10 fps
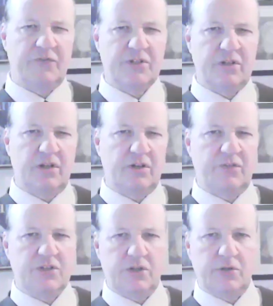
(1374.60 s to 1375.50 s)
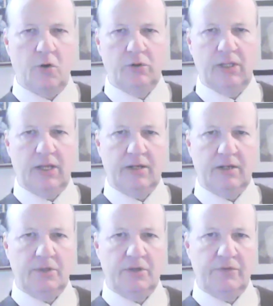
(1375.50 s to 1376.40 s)
visited the Holy Land? I
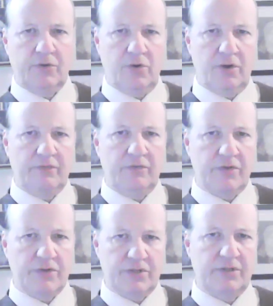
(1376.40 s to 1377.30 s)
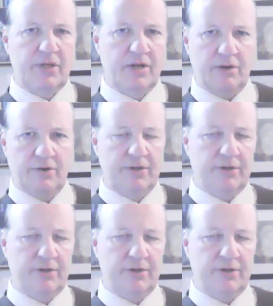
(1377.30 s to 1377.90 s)
mean, have you visited that area?